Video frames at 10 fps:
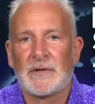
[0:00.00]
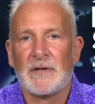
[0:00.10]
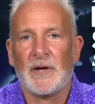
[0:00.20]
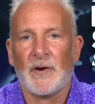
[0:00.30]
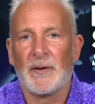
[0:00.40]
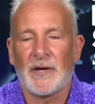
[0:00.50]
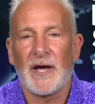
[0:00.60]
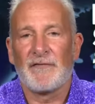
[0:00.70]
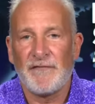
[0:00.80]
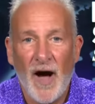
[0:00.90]
you know, to, to
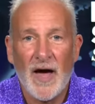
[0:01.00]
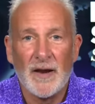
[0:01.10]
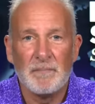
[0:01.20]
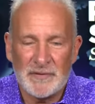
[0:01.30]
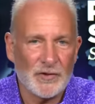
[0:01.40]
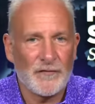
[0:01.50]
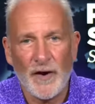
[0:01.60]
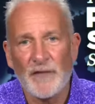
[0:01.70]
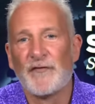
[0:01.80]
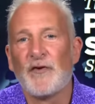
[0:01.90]
get fun. But there's
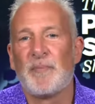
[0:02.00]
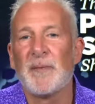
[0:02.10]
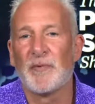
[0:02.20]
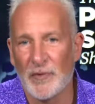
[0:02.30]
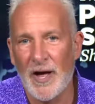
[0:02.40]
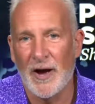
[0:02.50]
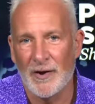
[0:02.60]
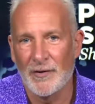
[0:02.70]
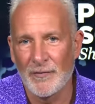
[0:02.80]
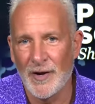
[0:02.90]
very few people there,
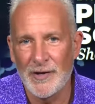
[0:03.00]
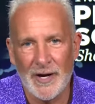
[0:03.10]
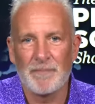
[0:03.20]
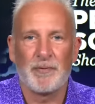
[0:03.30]
right? You got